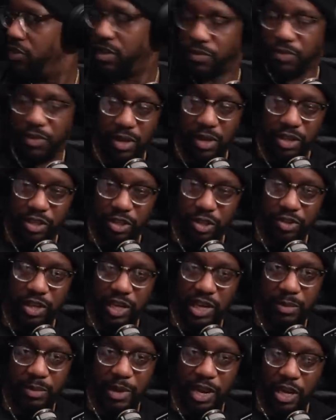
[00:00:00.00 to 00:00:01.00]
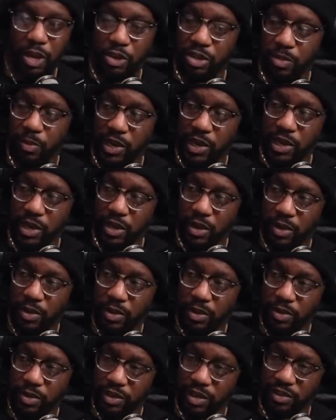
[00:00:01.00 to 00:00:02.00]
Chelsea, the thing is, Chelsea are going to make loads of money,
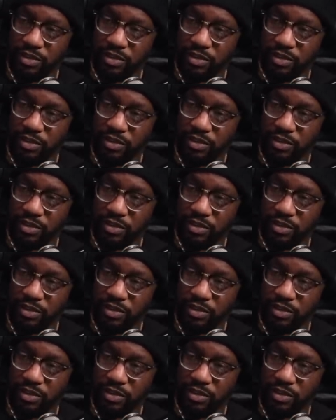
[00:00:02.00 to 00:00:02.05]
though.